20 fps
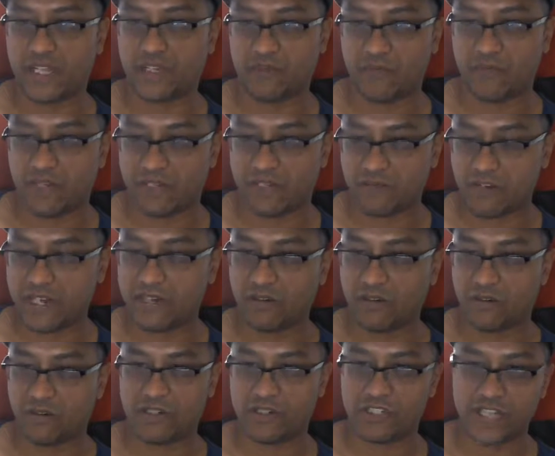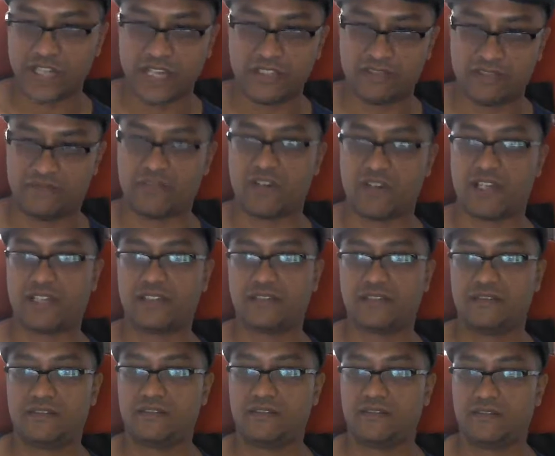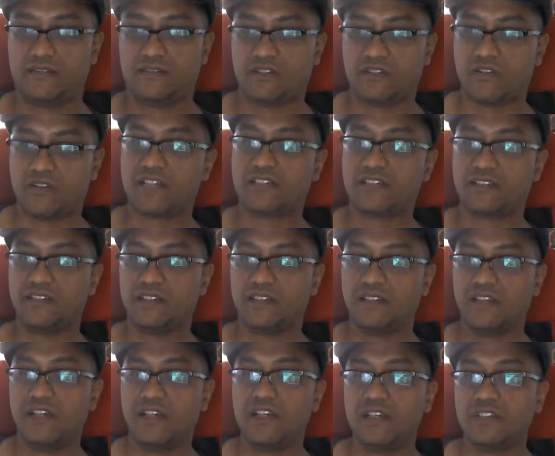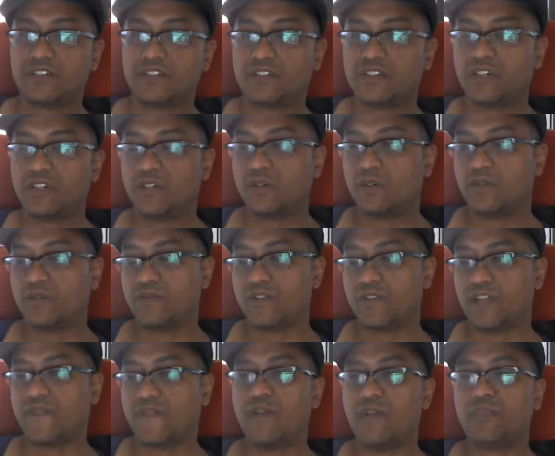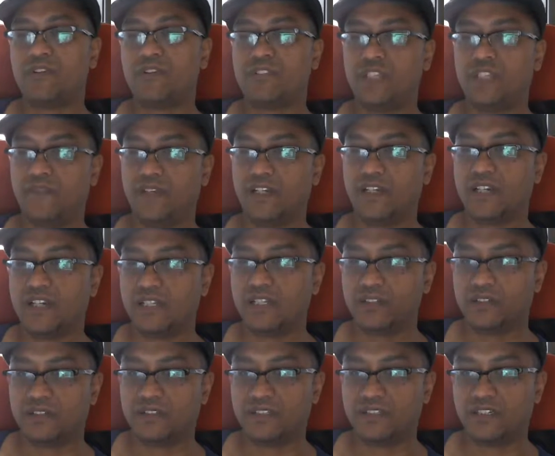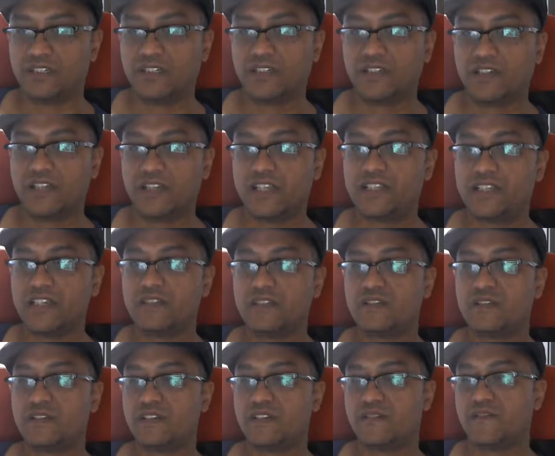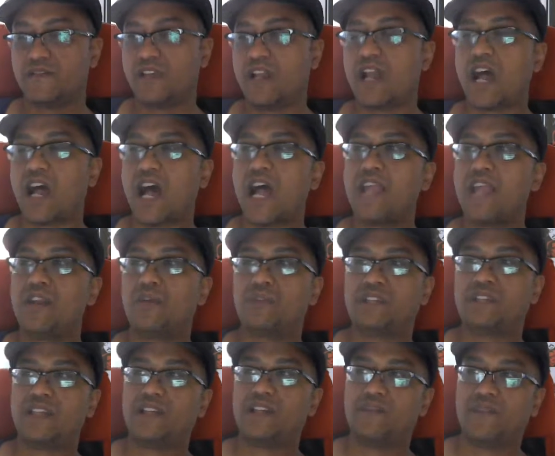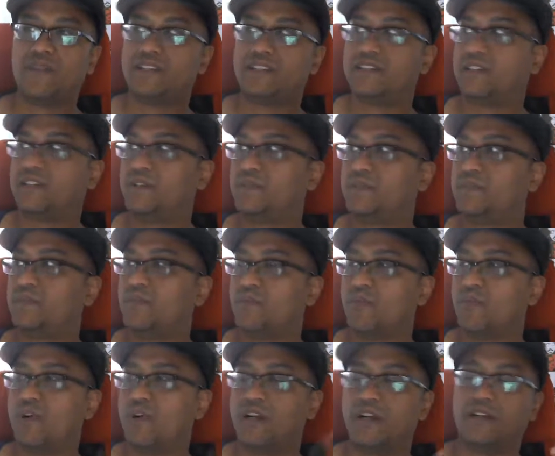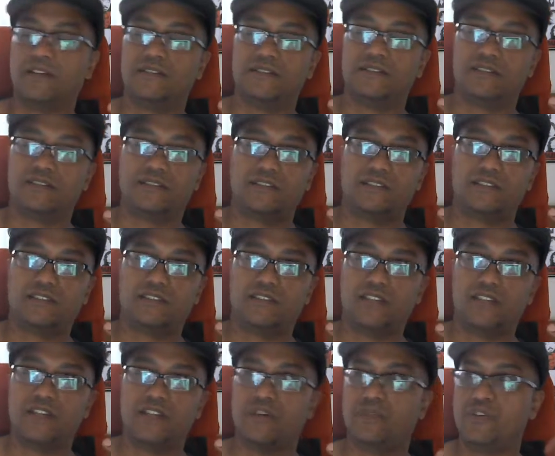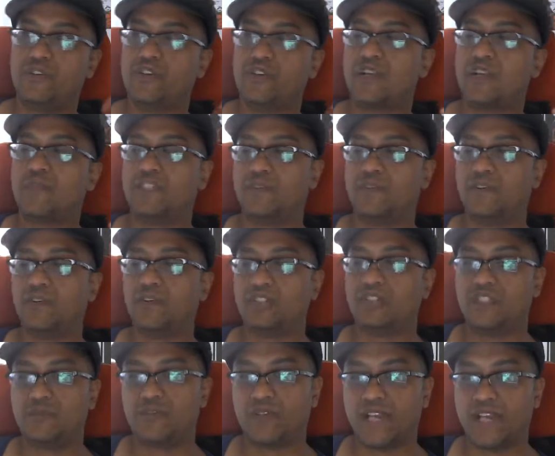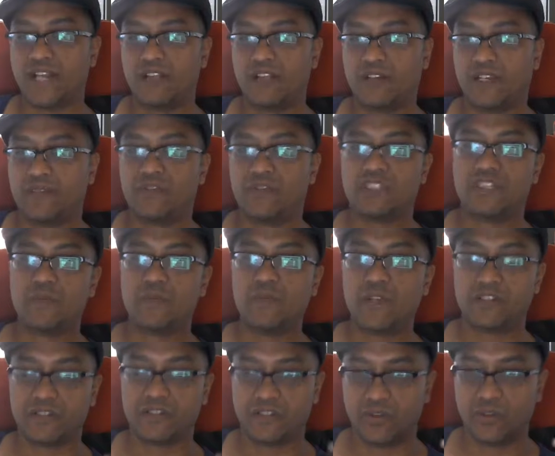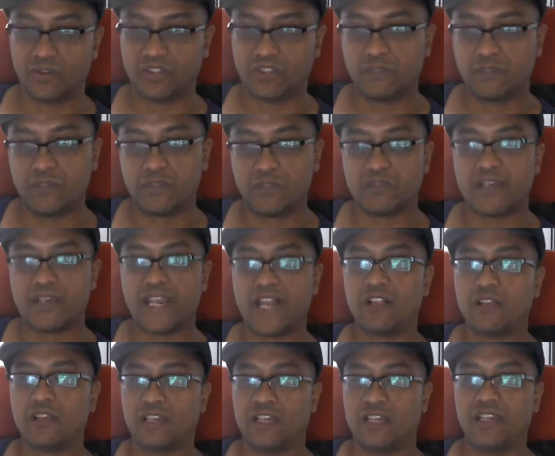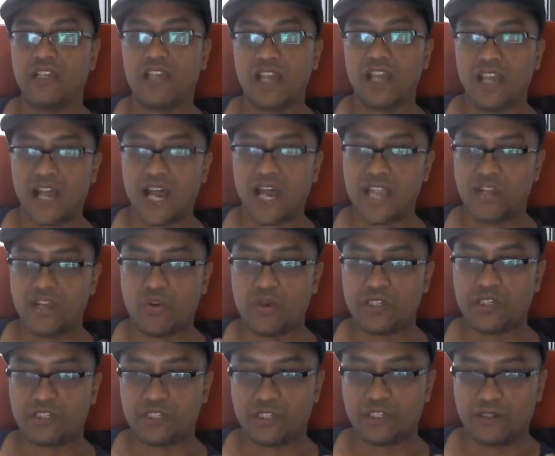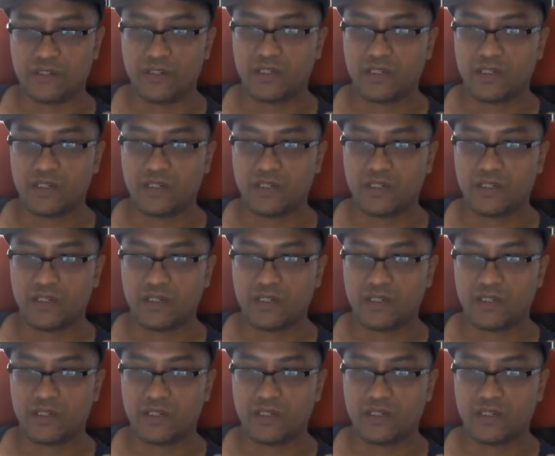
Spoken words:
and white, right, or in shades of gray, correct? Mm-hmm. So if I'm perceiving colors, it doesn't. I don't say to myself, well, you know, you're not perceiving ultimate reality. When someone mentions ultimate reality, I question